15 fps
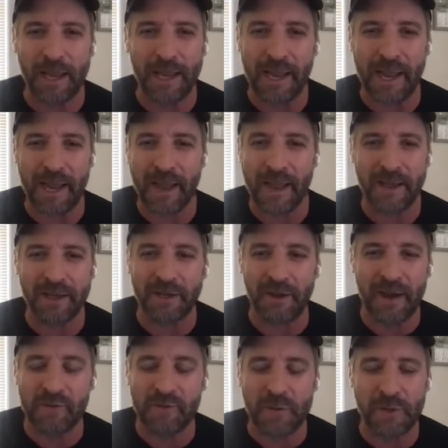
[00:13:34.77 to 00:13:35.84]
Like,
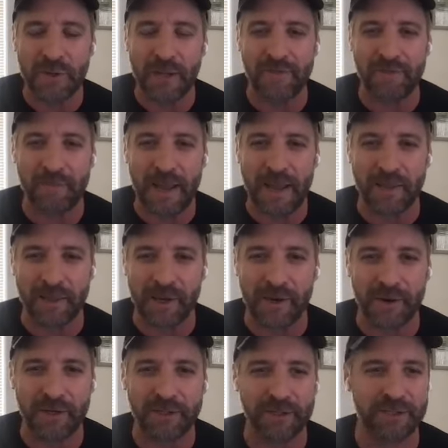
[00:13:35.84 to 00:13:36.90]
everyone that I've met
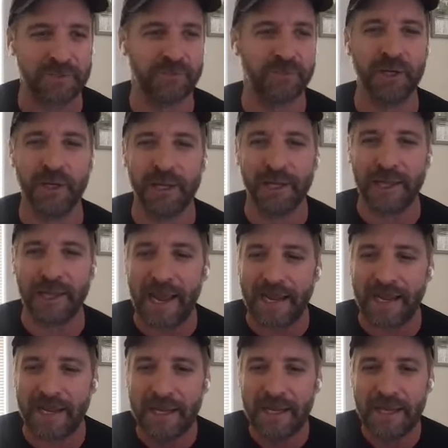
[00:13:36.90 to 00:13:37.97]
there are just really
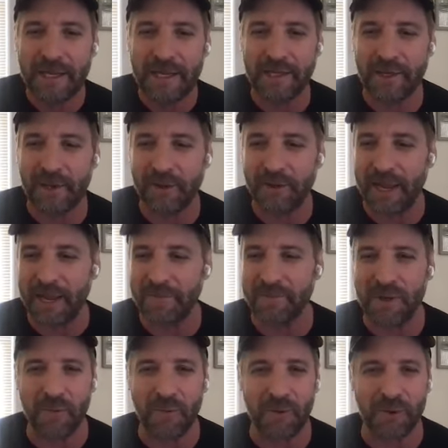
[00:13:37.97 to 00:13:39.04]
like, they can
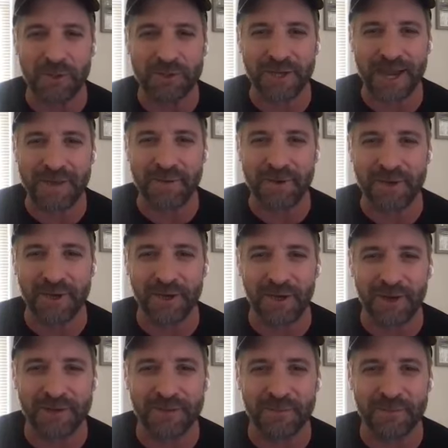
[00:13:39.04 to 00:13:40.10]
be a world champion and
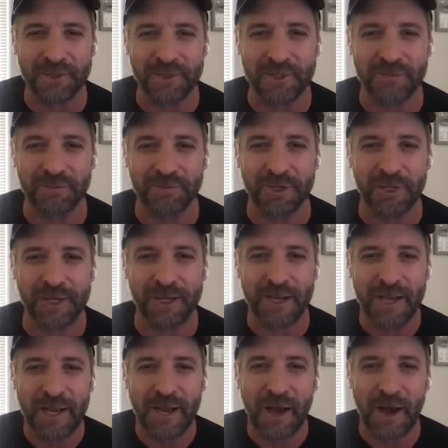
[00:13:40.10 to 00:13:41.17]
also be just
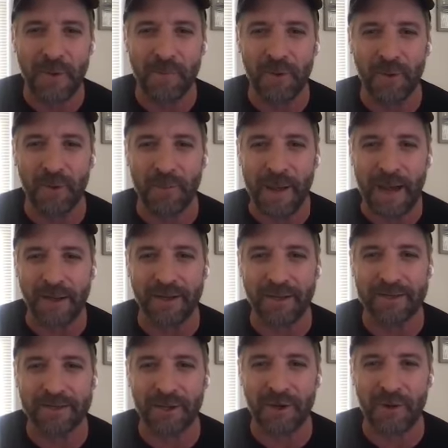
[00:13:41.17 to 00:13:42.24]
really humble about
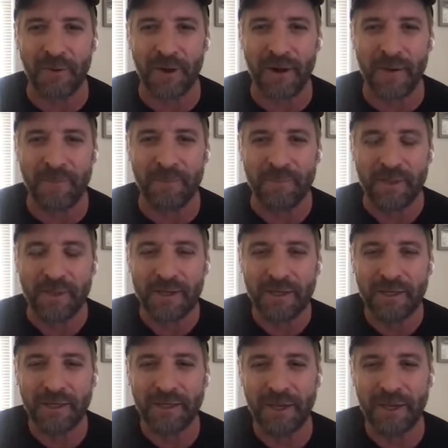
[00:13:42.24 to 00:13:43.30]
it. So,
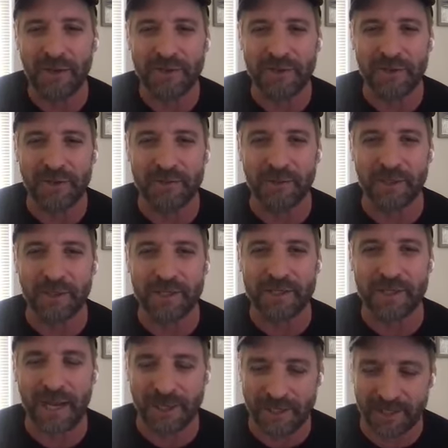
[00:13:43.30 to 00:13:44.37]
so it's really
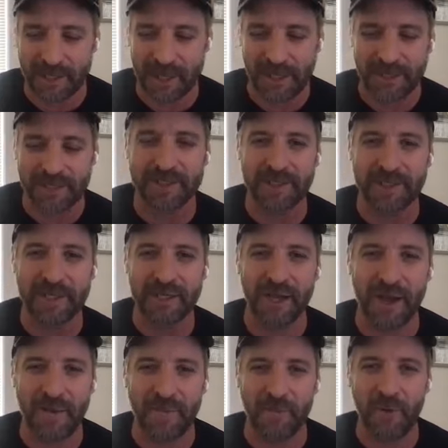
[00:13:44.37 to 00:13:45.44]
exciting to kind of see
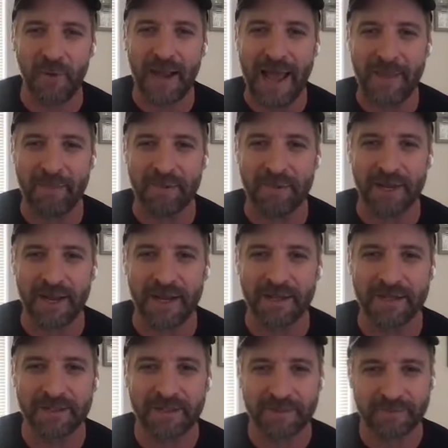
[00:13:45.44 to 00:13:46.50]
what happens
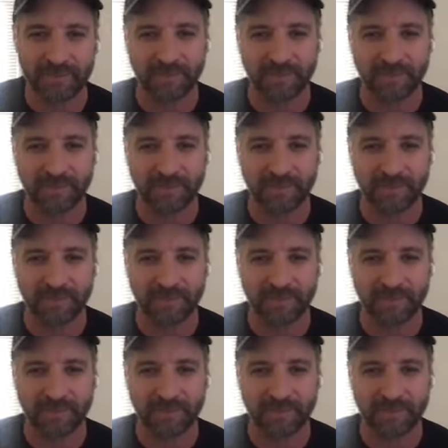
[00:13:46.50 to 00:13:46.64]
next.